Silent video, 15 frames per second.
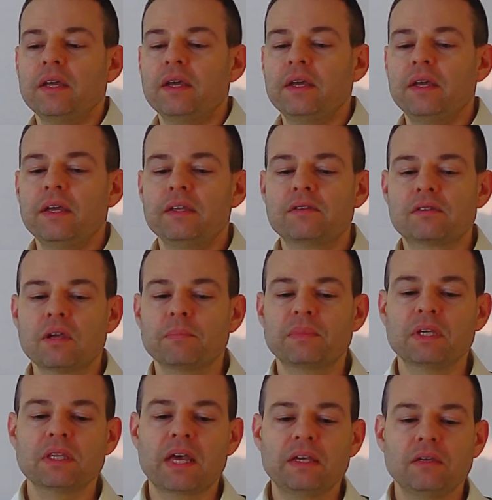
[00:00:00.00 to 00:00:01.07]
it's
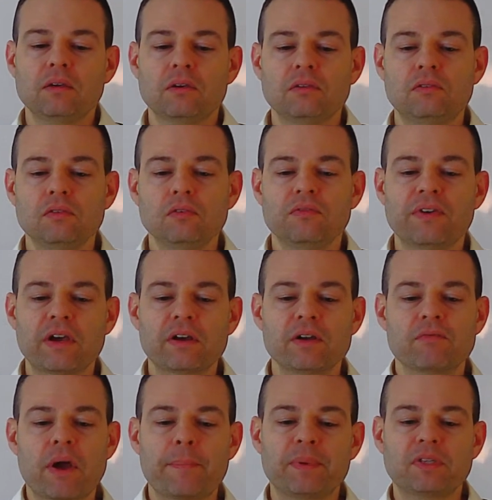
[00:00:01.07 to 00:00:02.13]
something that you could do very
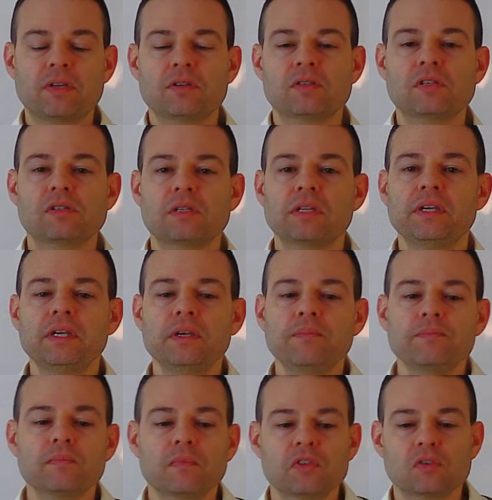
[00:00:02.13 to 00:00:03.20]
repetitiously,
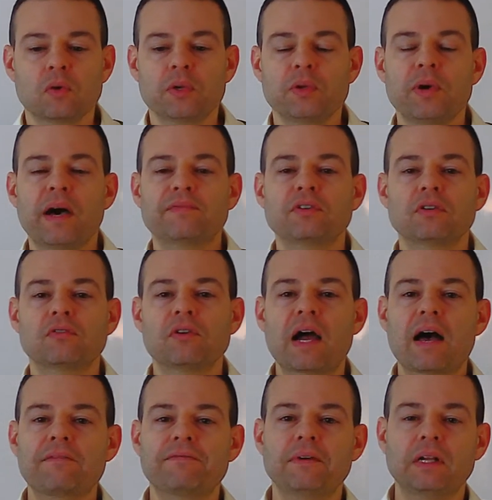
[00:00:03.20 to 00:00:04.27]
so when you have to
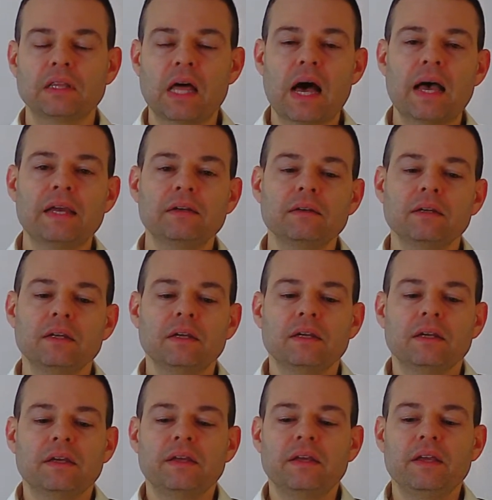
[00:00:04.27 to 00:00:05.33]
graph a line,
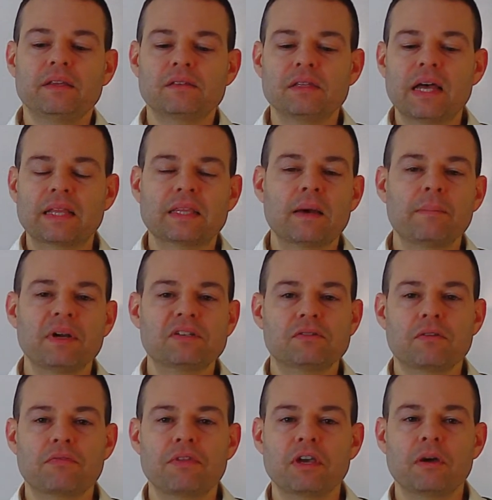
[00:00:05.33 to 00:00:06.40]
it's not that much to
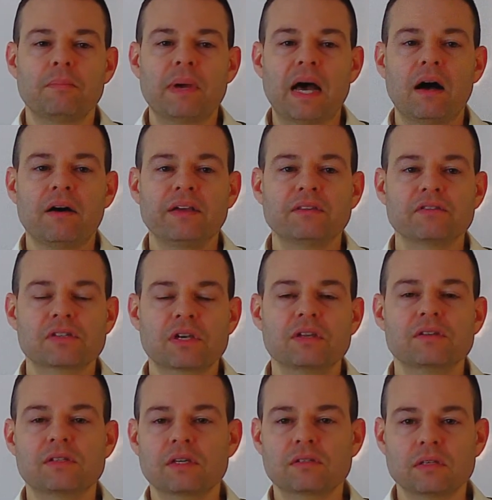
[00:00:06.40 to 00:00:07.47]
think about, and there's
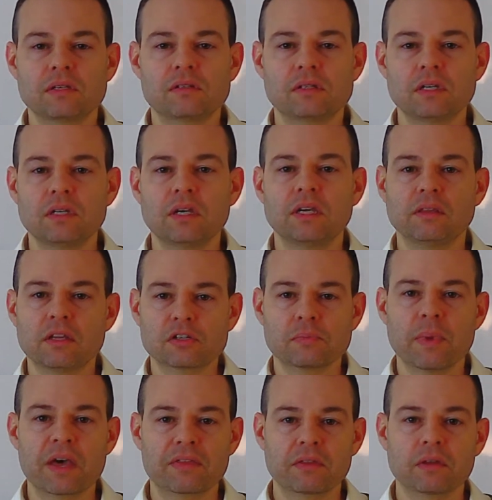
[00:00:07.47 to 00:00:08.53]
consistency in this
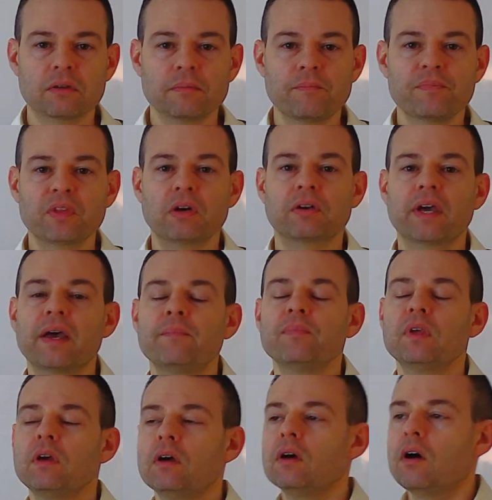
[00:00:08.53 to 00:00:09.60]
method. Okay?
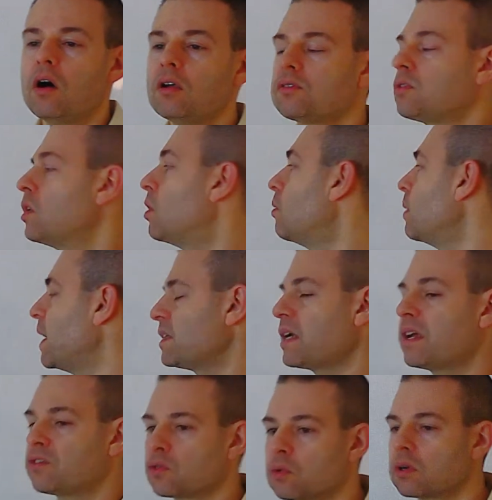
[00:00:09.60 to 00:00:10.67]
Also, as I
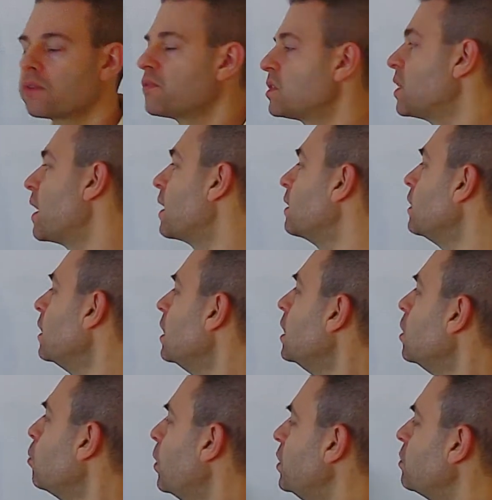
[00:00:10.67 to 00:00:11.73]
sort of said,
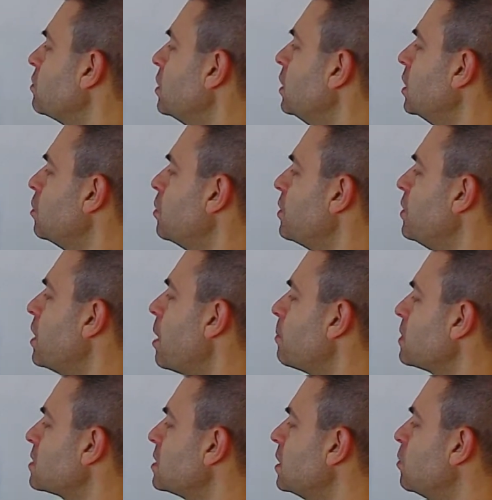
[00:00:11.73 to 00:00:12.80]
when you're dealing with
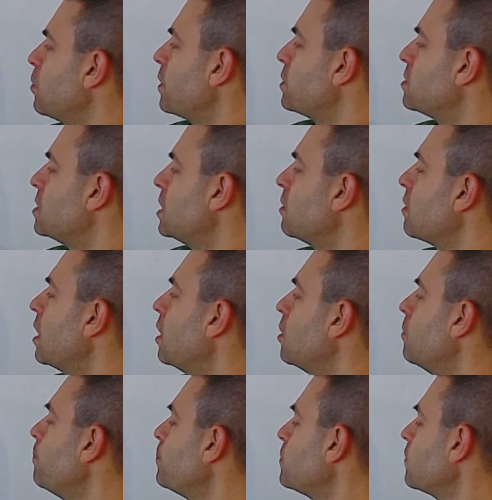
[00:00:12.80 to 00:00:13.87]
numbers with
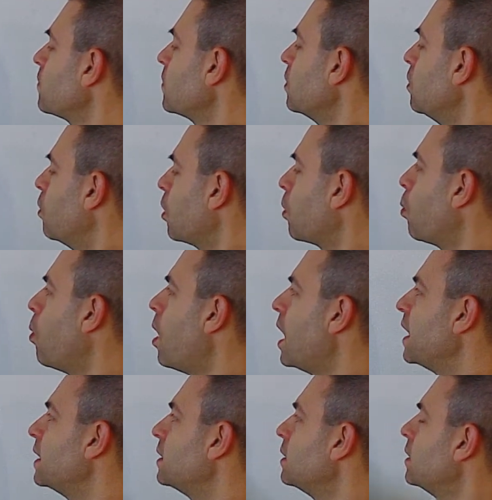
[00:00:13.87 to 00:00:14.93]
0 or
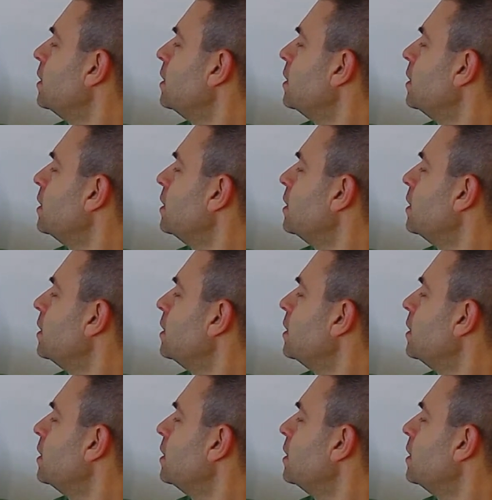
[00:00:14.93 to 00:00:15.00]
1,